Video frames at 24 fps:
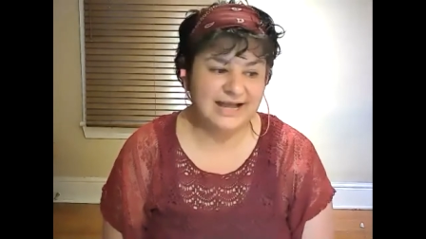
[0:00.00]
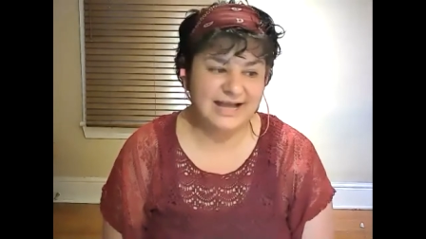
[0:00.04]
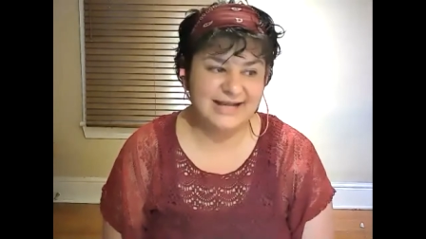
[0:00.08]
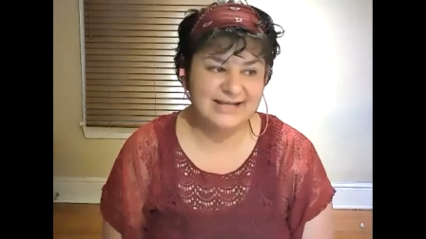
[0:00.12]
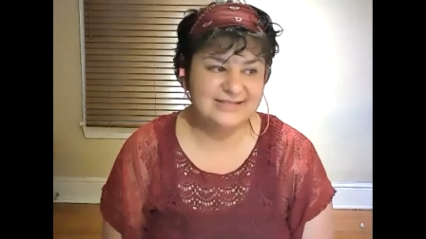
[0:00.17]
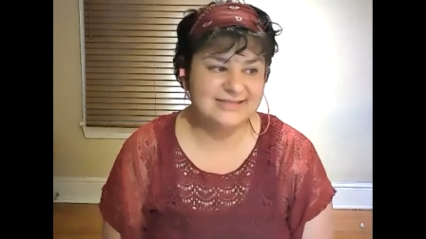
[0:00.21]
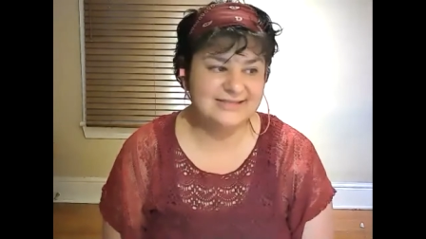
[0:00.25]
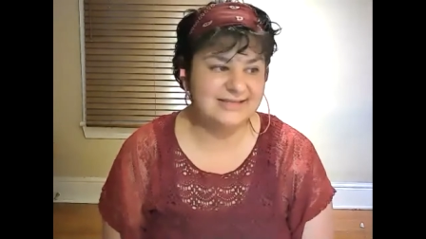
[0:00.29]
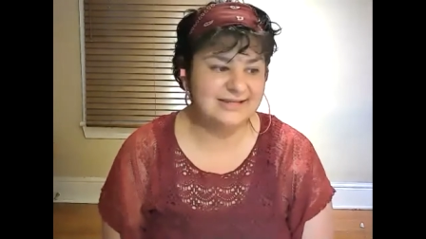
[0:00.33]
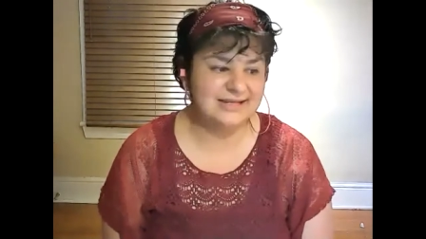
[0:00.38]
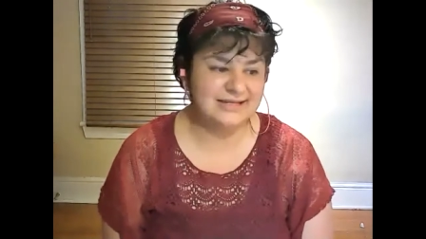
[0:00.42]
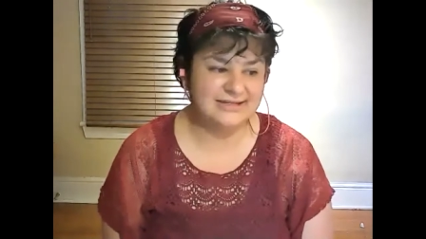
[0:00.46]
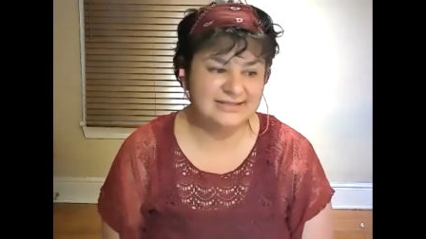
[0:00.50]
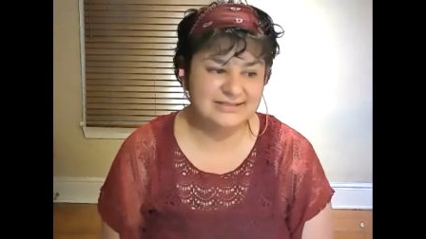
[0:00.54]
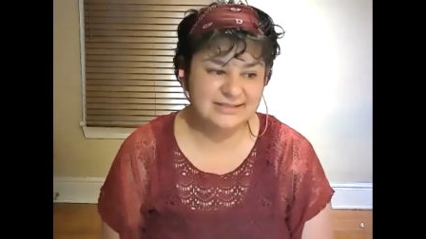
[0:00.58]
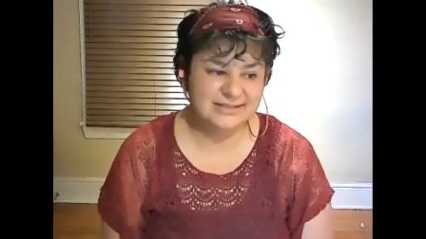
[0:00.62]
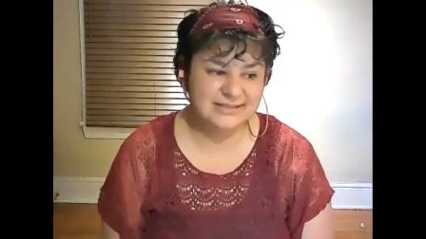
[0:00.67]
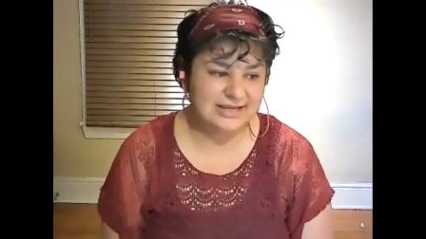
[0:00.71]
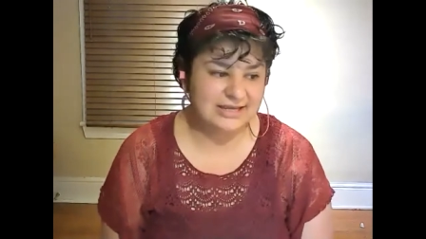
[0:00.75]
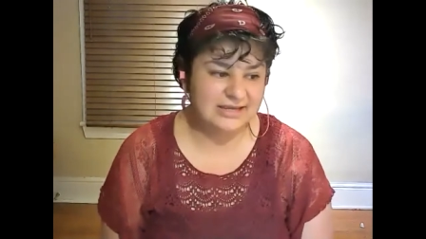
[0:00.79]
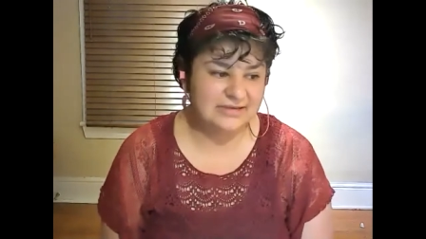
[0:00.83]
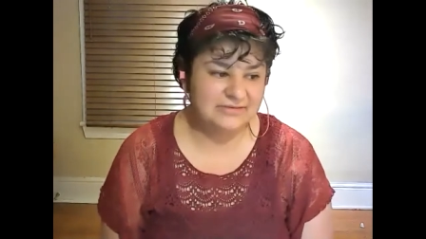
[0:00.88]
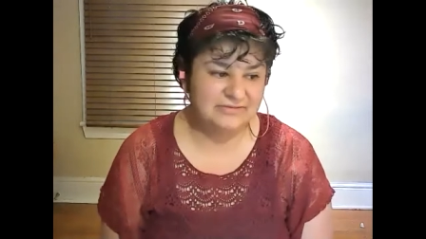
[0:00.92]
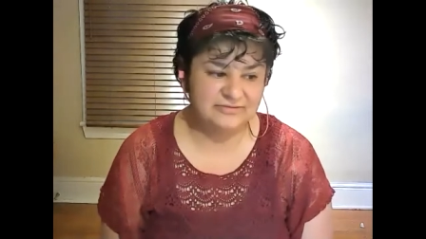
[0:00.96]

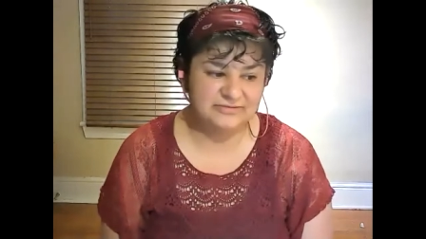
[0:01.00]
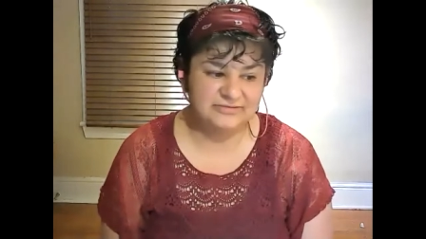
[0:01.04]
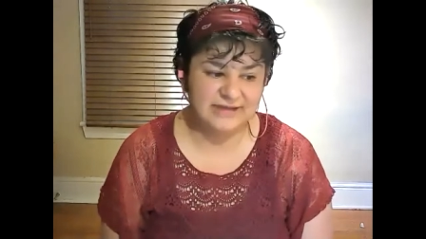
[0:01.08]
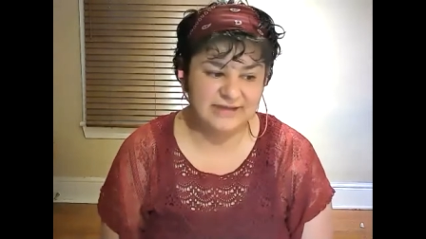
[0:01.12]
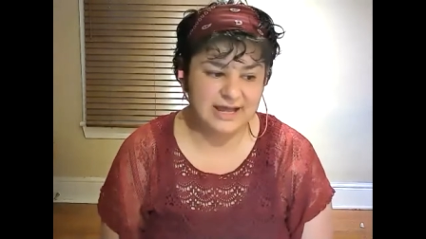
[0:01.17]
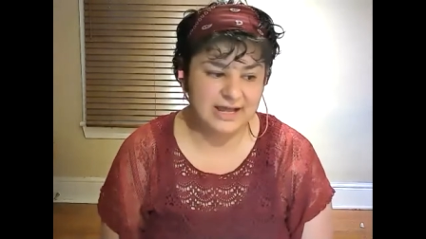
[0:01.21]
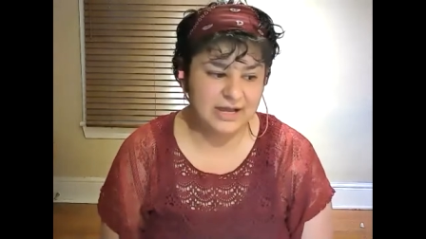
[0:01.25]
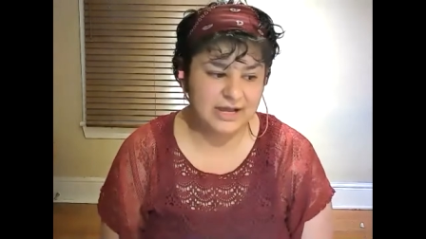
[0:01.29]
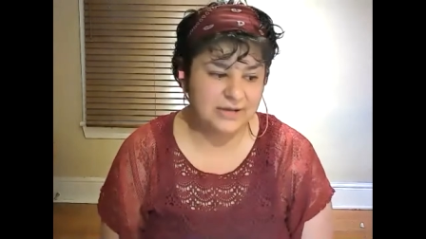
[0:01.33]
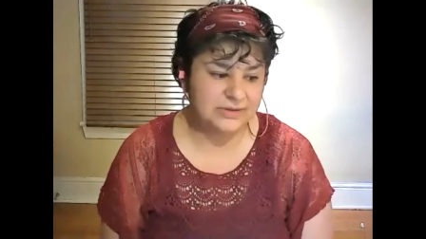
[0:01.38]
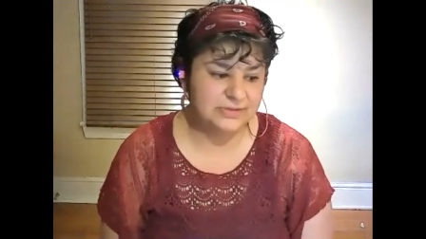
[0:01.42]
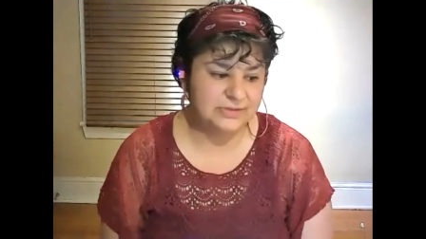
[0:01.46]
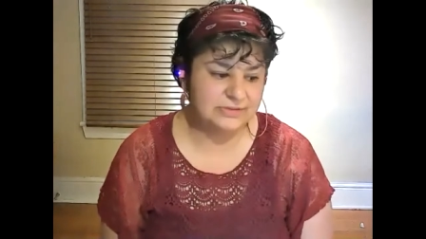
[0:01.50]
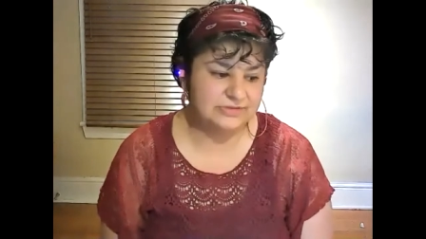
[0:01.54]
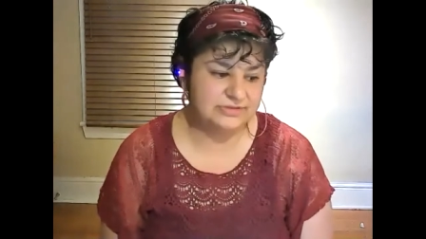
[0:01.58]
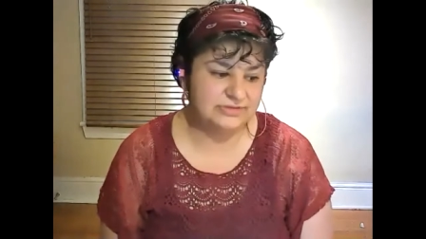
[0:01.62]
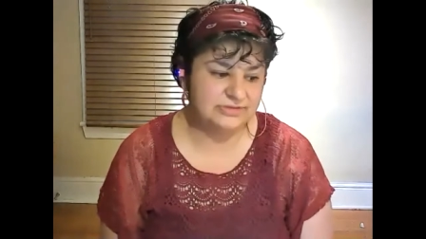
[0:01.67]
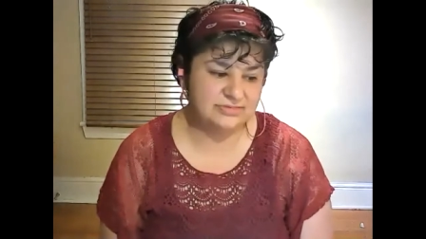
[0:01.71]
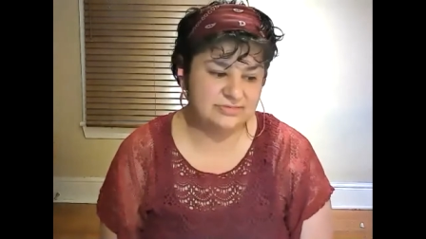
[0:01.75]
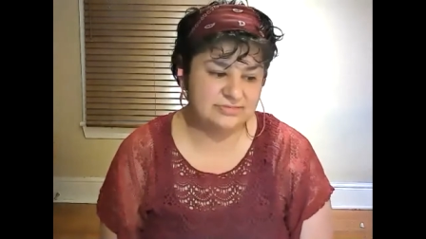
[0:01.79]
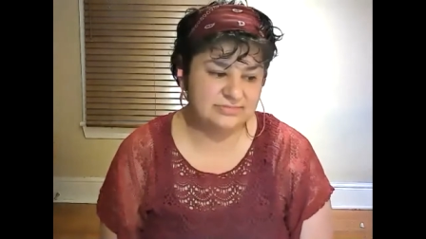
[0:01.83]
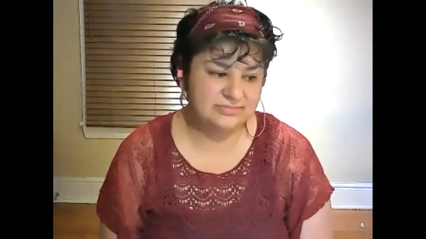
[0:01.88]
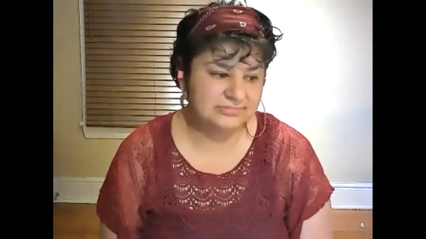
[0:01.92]
accidentally found